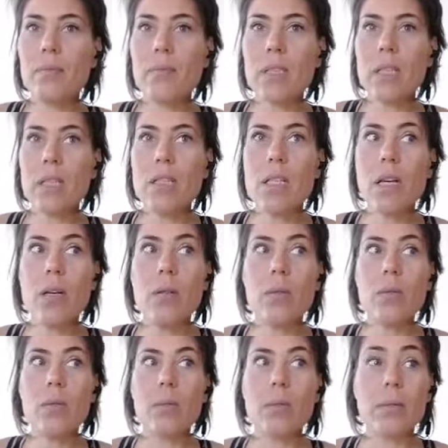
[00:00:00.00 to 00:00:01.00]

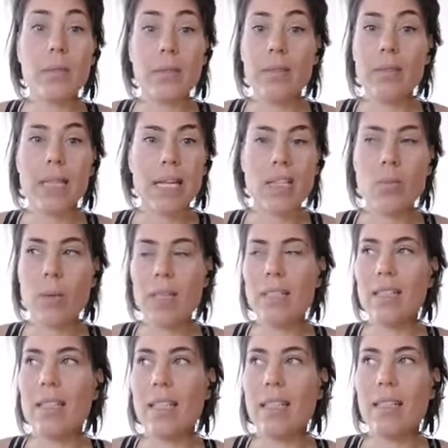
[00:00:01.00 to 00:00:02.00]
So that's why I
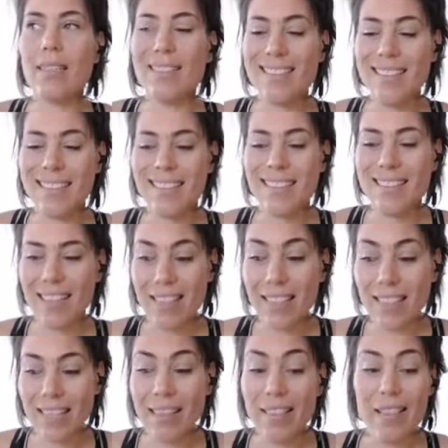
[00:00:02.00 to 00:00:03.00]

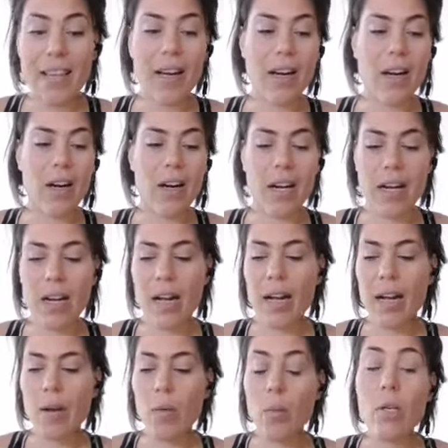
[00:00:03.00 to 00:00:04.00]
dug in there, and
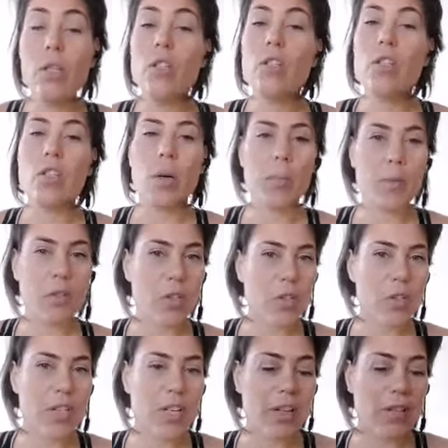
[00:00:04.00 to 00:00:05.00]
I wouldn't stop
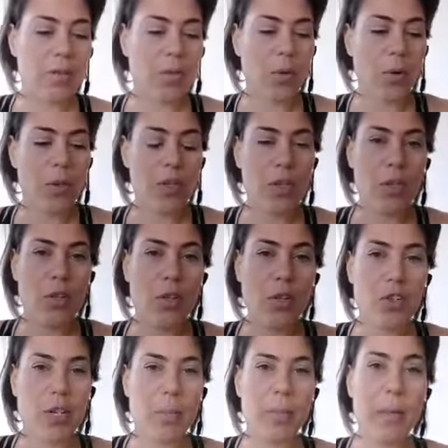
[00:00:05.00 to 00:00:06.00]
searching for a
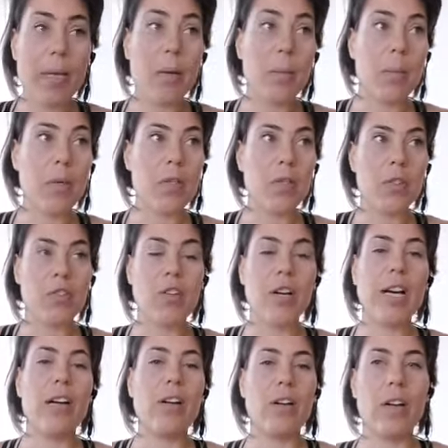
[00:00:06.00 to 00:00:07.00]
solution. Being a personal
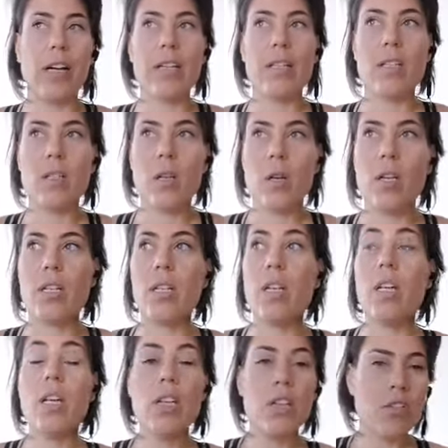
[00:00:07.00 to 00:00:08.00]
trainer, I started
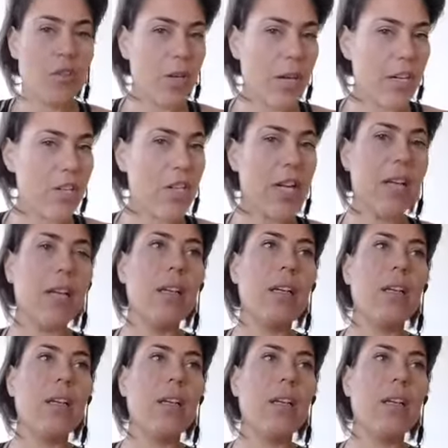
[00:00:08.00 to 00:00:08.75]
stretching,